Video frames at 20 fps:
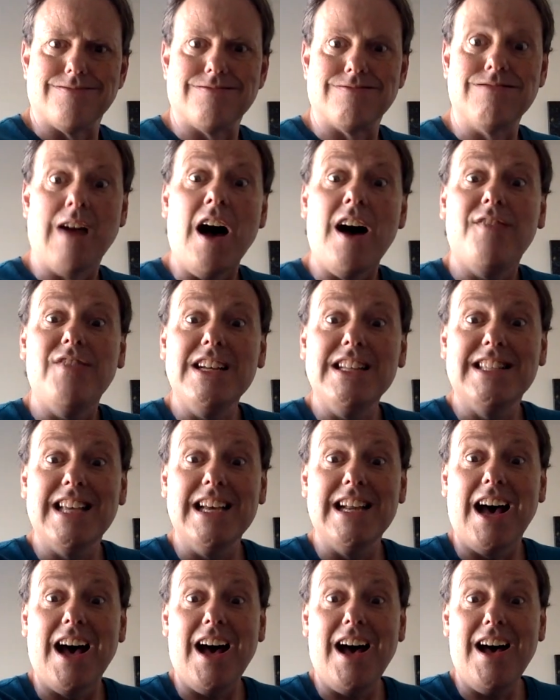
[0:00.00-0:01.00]
Prophet,
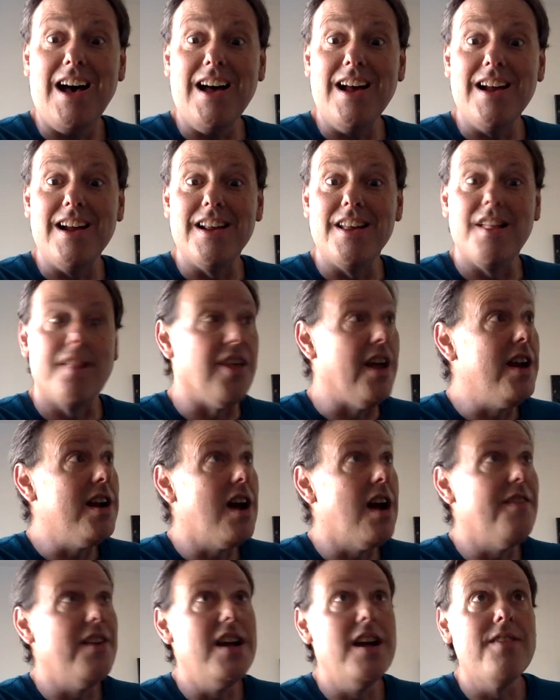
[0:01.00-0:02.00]
said I,
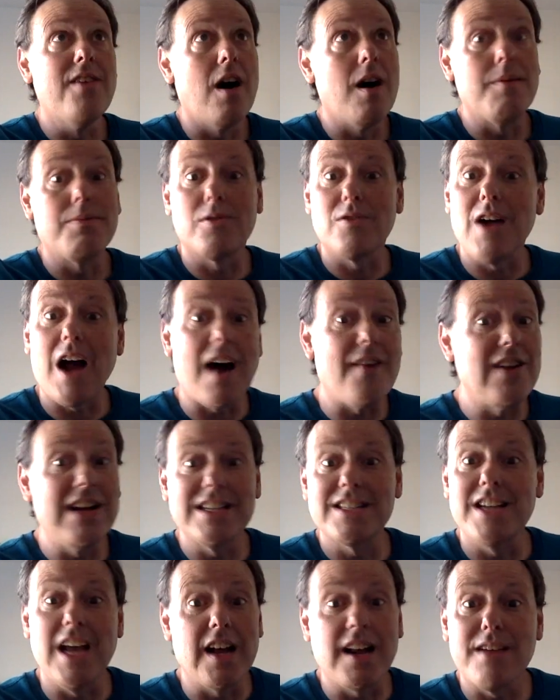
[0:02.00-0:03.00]
thing of evil,
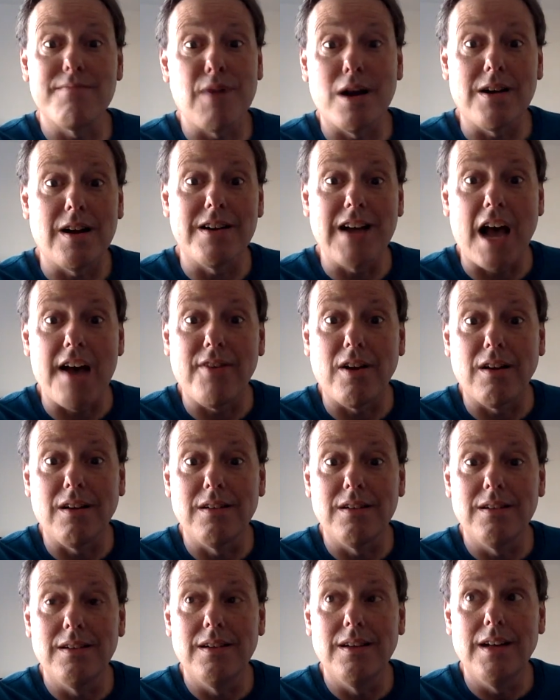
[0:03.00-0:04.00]
prophet, still of murder, devil,
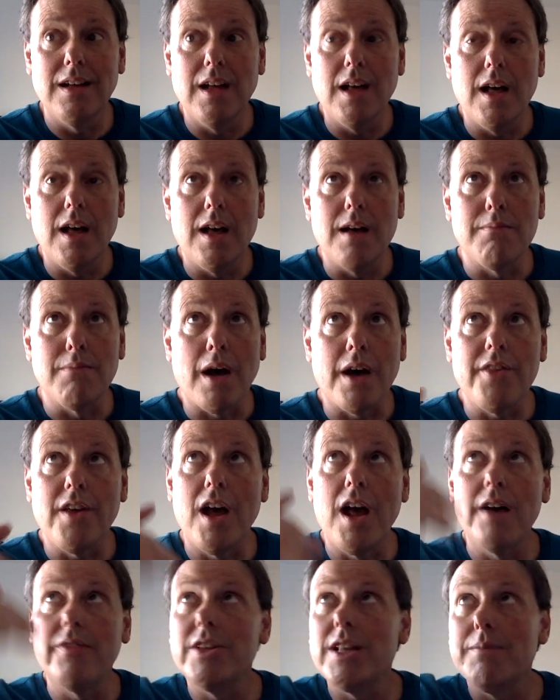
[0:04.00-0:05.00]
by the
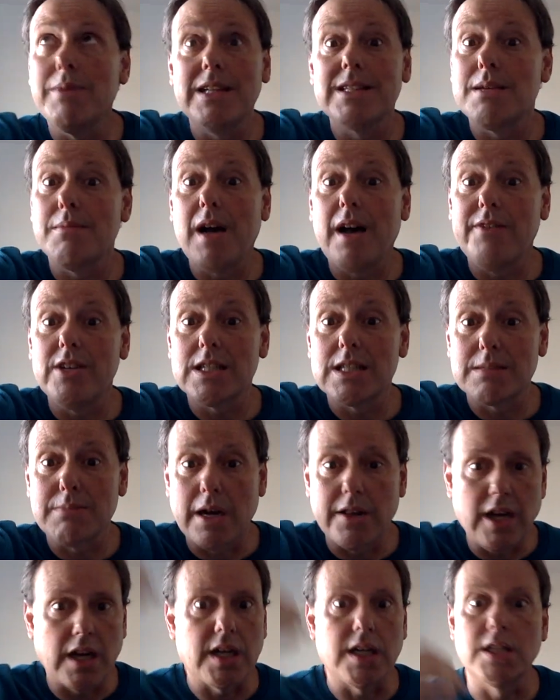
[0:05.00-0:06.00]
heaven that bends above us,
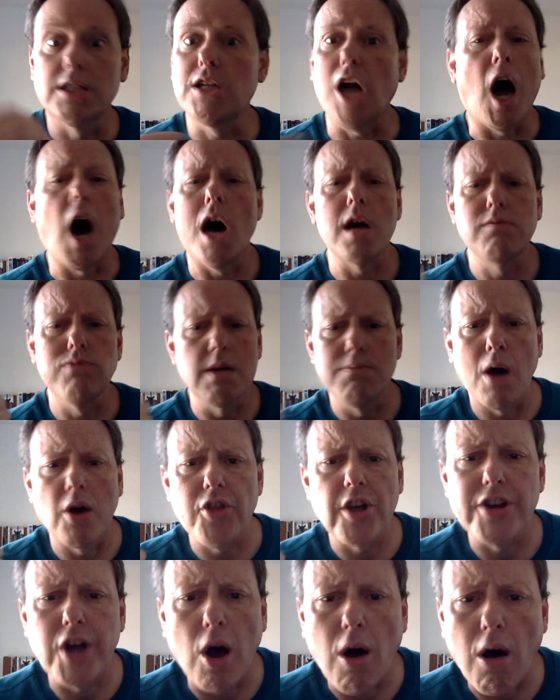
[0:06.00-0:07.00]
by the God we
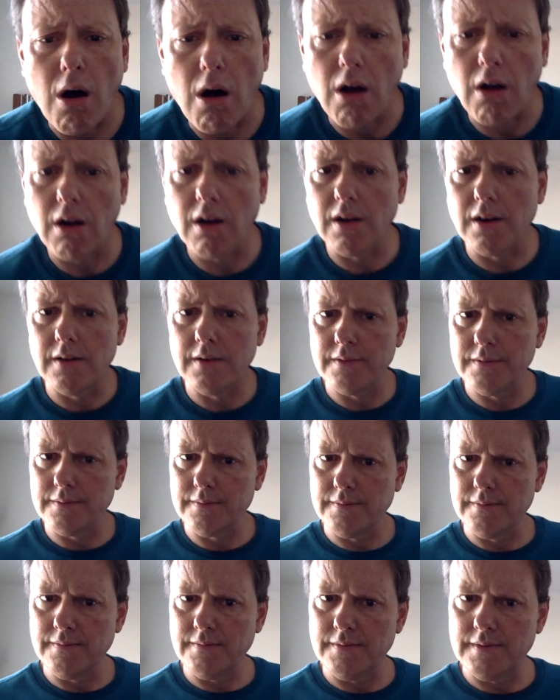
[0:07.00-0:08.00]
both adore.
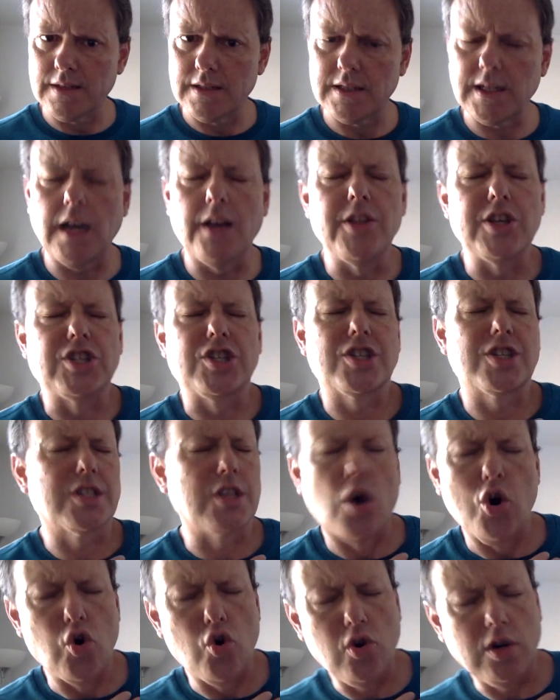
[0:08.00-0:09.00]
tell the
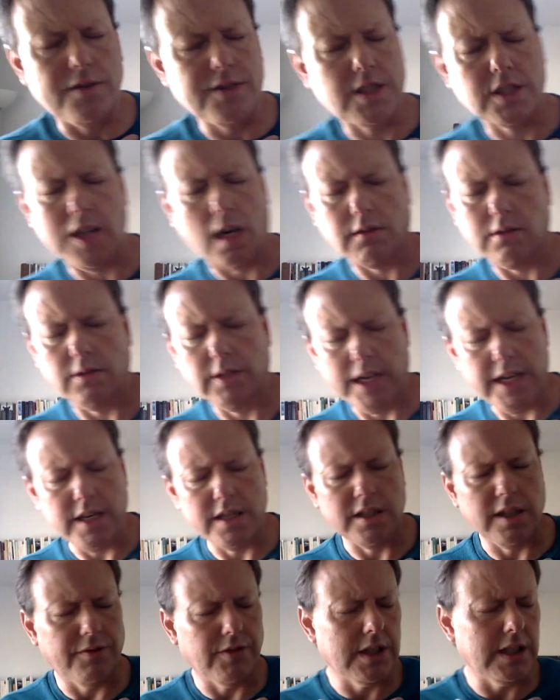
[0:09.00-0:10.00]
soul of sorrow
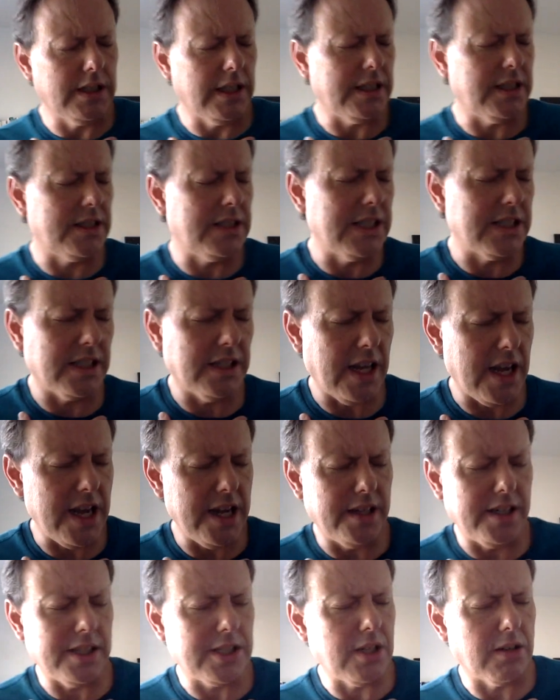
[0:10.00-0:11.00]
laden, if within that distant
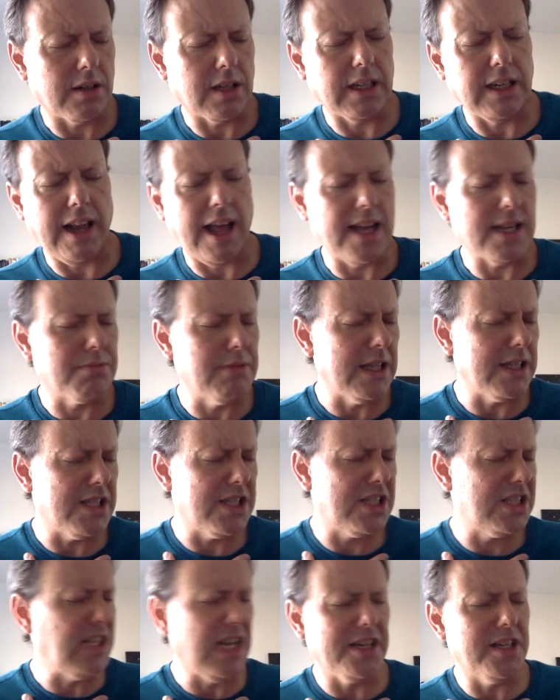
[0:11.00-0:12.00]
Aidenn it shall clasp that
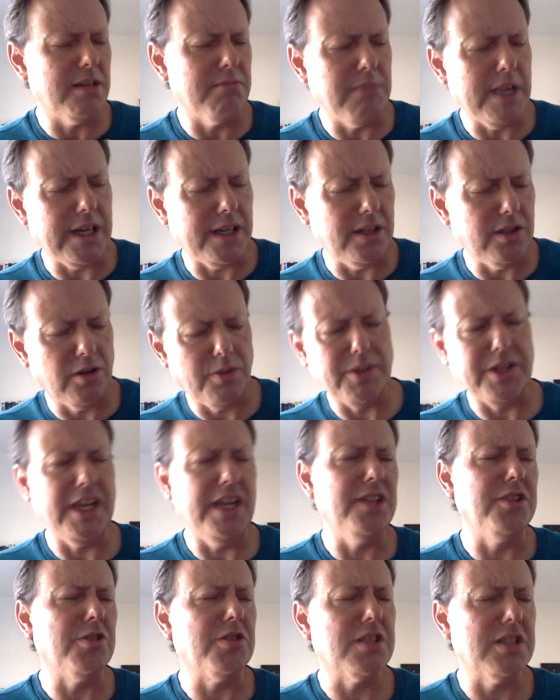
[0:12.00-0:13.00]
sainted maiden whom the
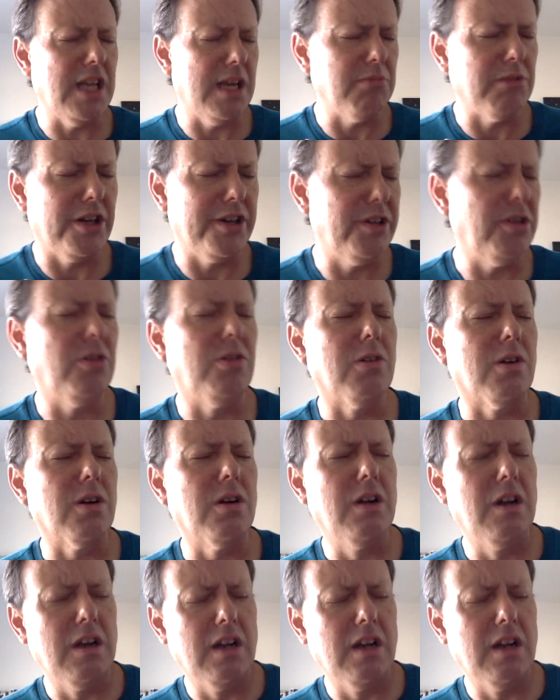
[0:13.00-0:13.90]
angels name Lenore.